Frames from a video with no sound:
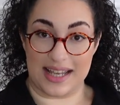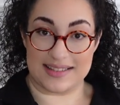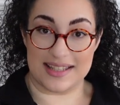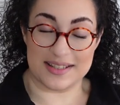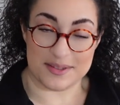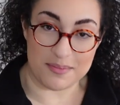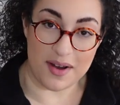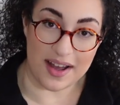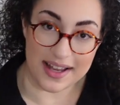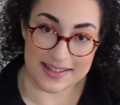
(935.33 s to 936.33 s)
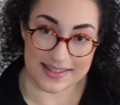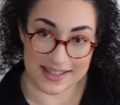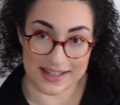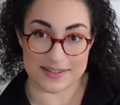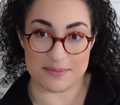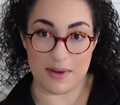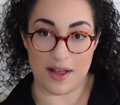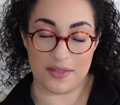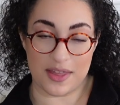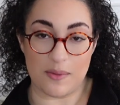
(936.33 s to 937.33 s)
It is my 6
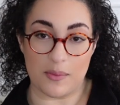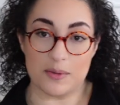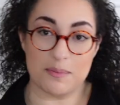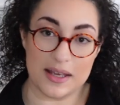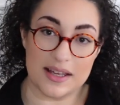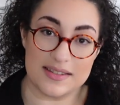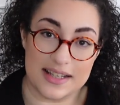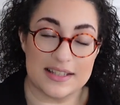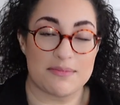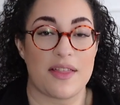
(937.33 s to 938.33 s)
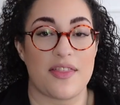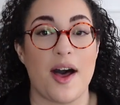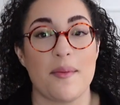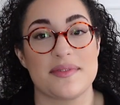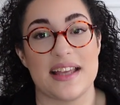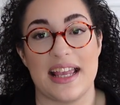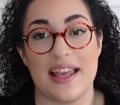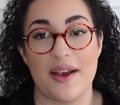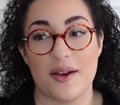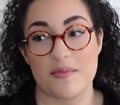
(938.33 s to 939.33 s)
month, it would be a 6 month
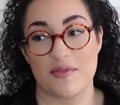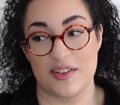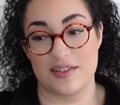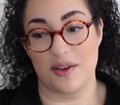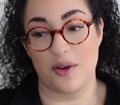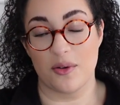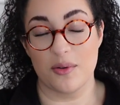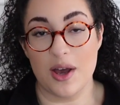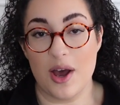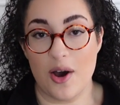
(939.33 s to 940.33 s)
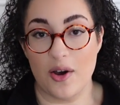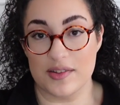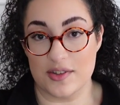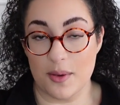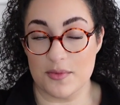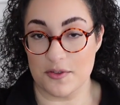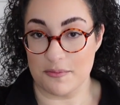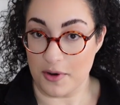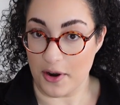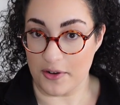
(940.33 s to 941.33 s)
update video in terms of
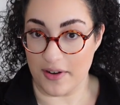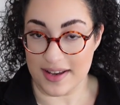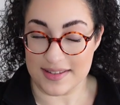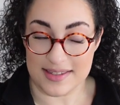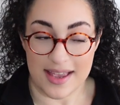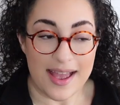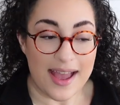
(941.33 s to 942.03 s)
progress.